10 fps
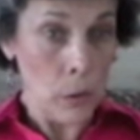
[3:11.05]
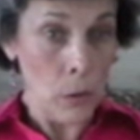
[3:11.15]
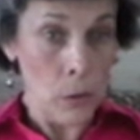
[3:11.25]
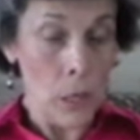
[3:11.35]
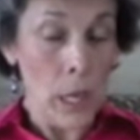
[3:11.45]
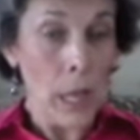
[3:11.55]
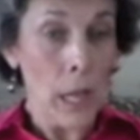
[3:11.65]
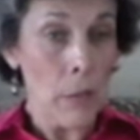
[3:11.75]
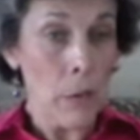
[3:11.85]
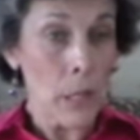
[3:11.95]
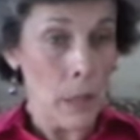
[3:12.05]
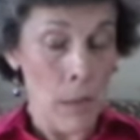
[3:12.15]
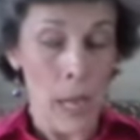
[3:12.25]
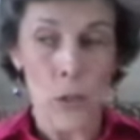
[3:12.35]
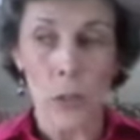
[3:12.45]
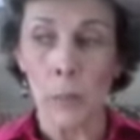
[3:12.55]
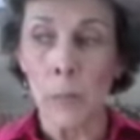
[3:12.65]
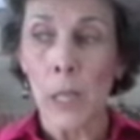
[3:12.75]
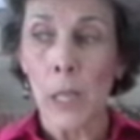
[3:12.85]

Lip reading: you could ever imagine.